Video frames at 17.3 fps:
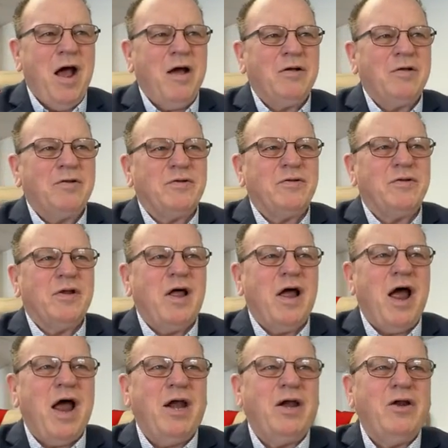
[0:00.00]
I
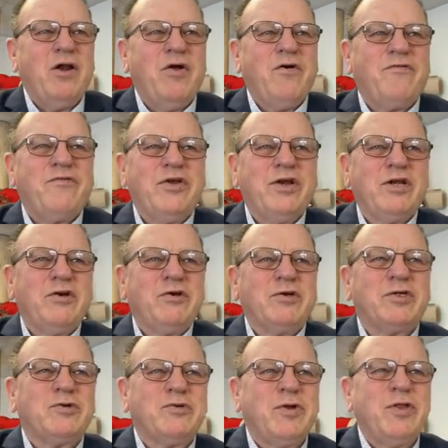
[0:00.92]
don't know if
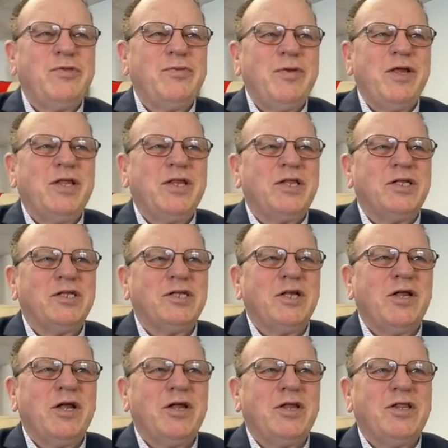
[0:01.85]
Victor is with me
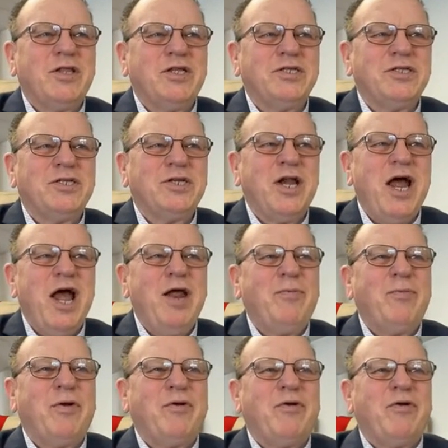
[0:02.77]
this or
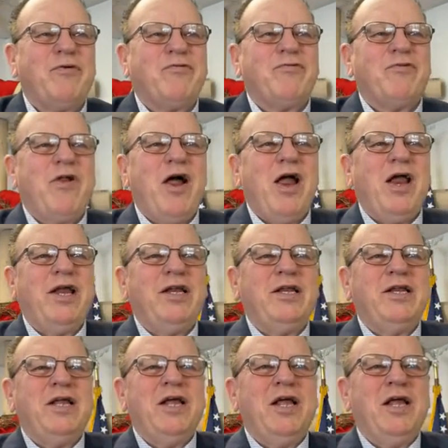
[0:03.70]
not, but we were
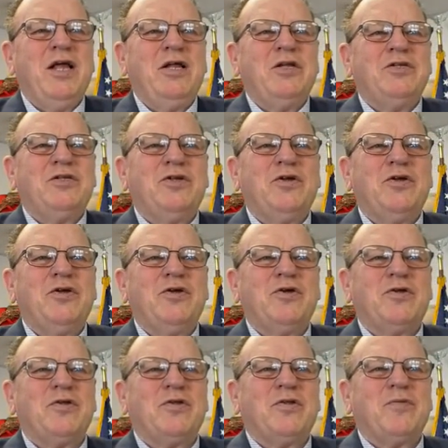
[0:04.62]
flying
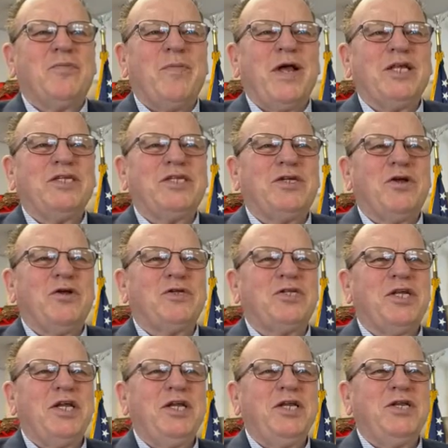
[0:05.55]
to Mexico
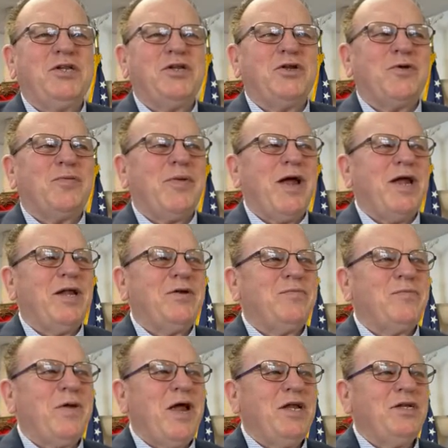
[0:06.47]
City to do
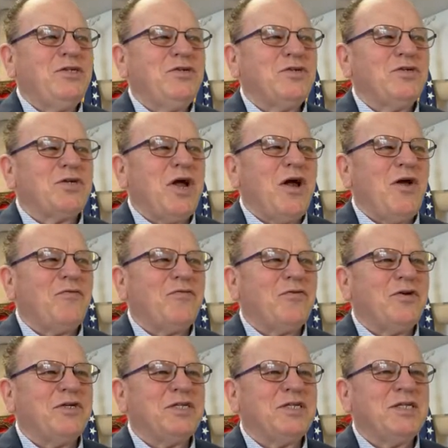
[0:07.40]
a pastor's
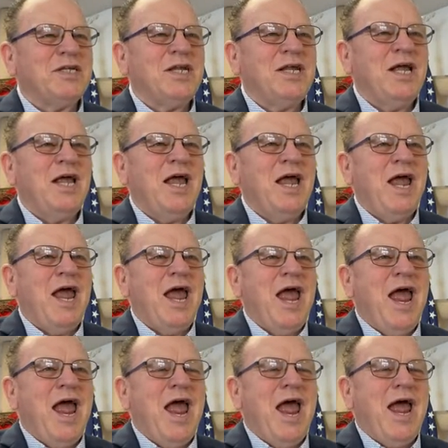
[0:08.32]
conference,
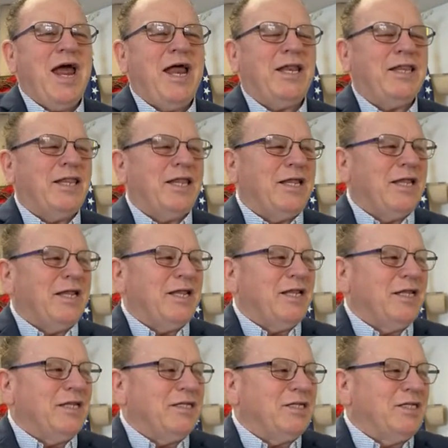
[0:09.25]

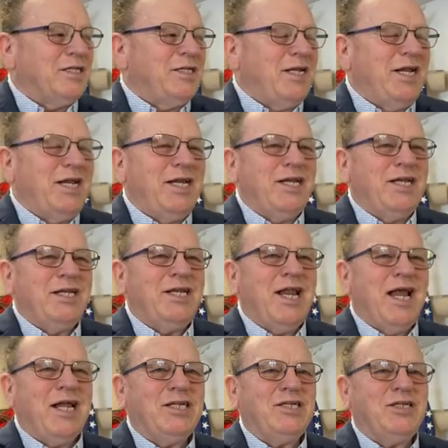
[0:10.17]
and
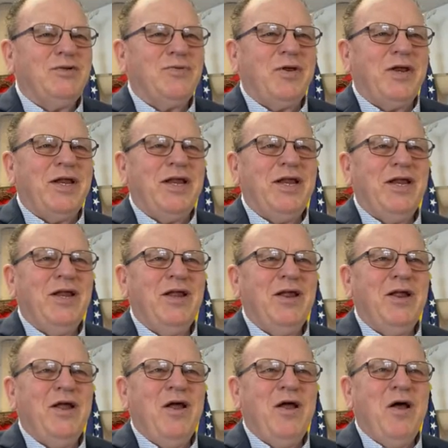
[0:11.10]
seated next to
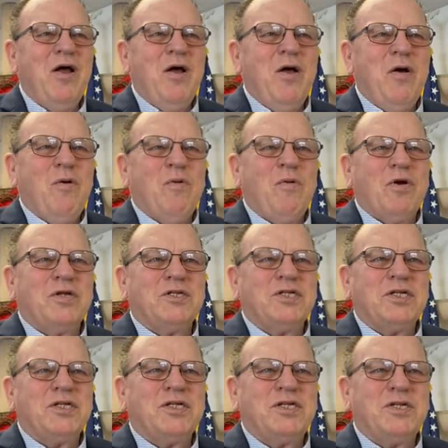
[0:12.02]
me
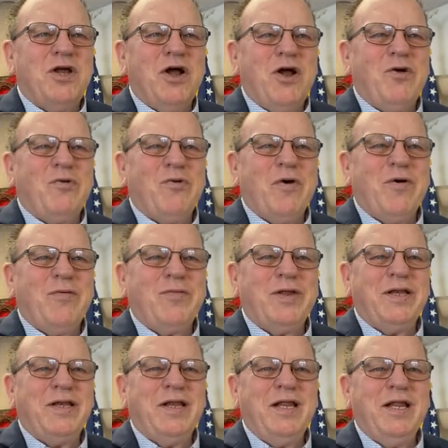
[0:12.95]
was this young
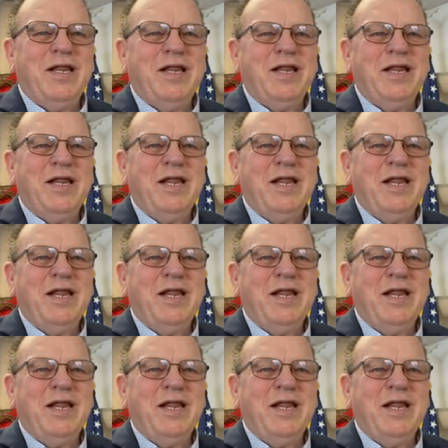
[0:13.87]
woman,